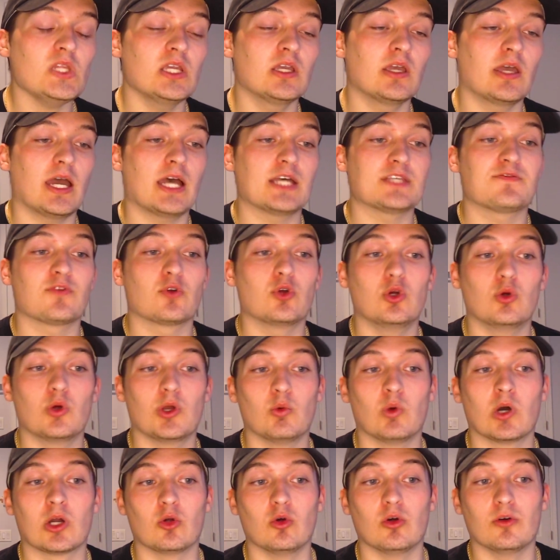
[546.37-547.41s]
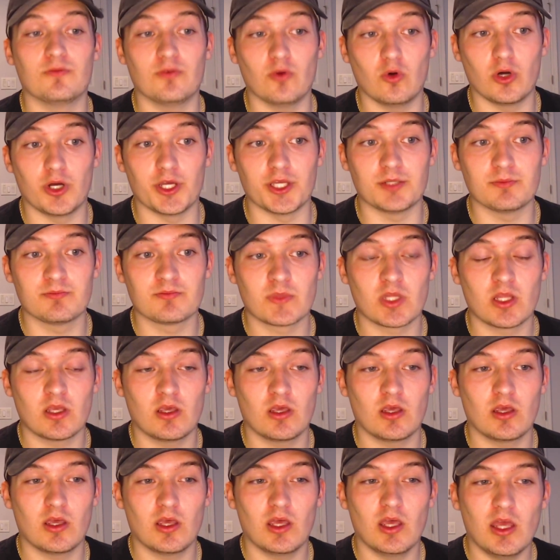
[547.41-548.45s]
As for who we want to avoid,
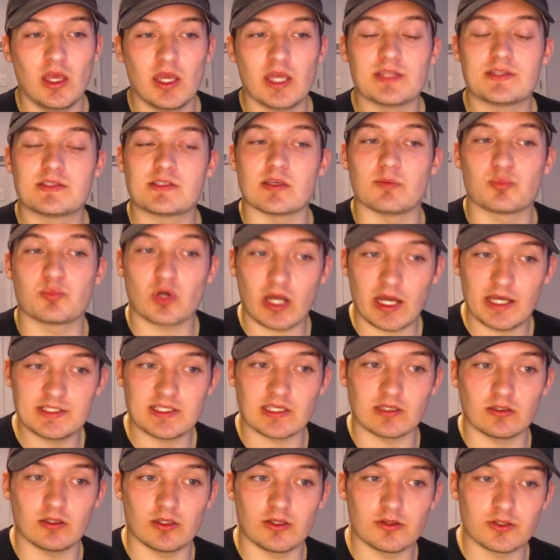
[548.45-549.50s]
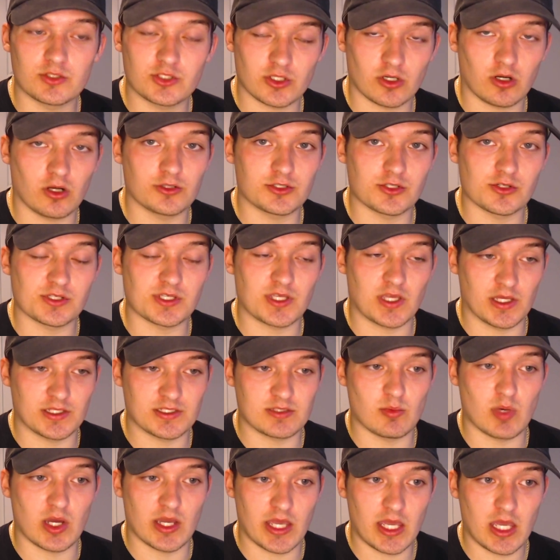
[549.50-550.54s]
it's surprisingly the Chargers against
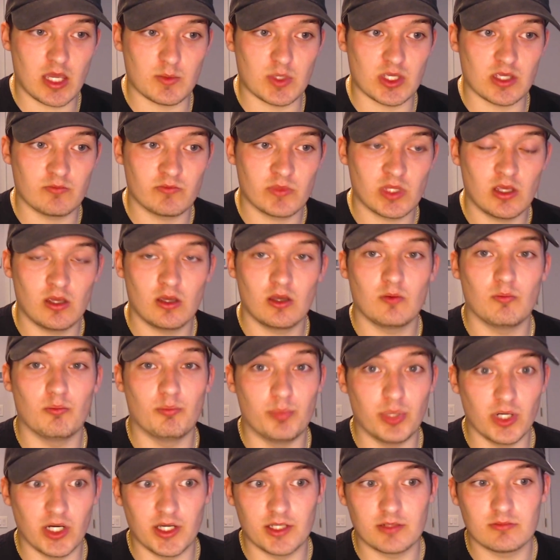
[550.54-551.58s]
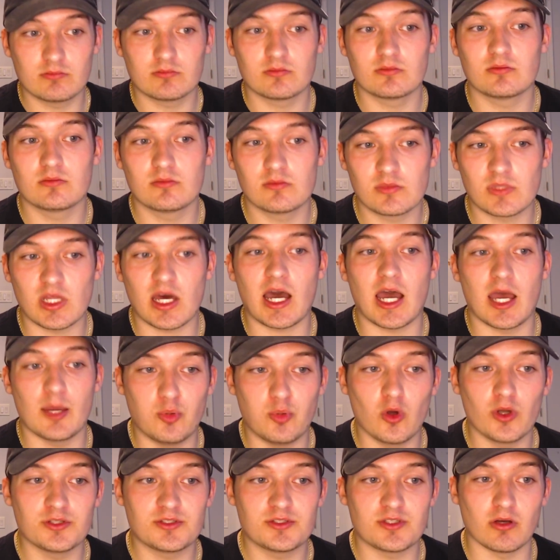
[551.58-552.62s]
Miami, but the high
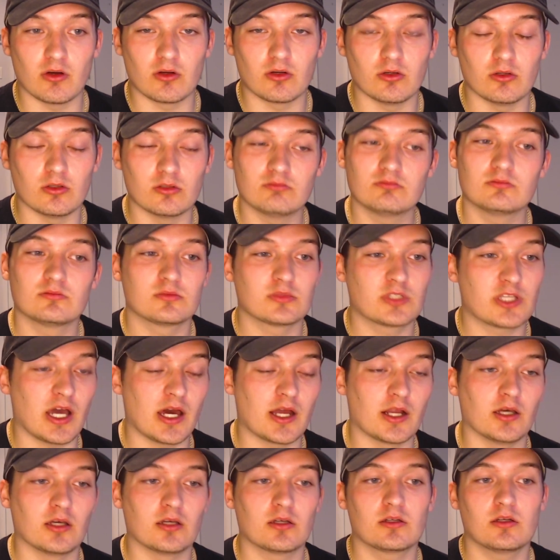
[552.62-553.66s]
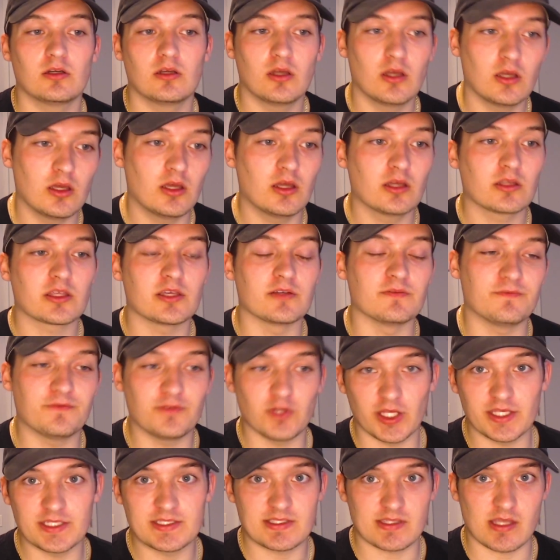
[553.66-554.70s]
point total kind of
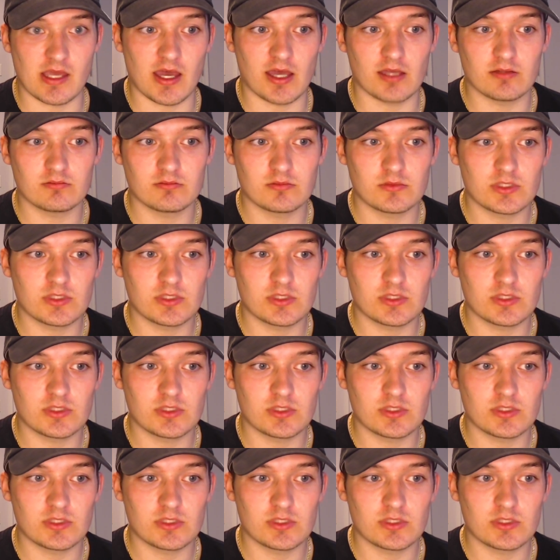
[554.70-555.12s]
conflates that.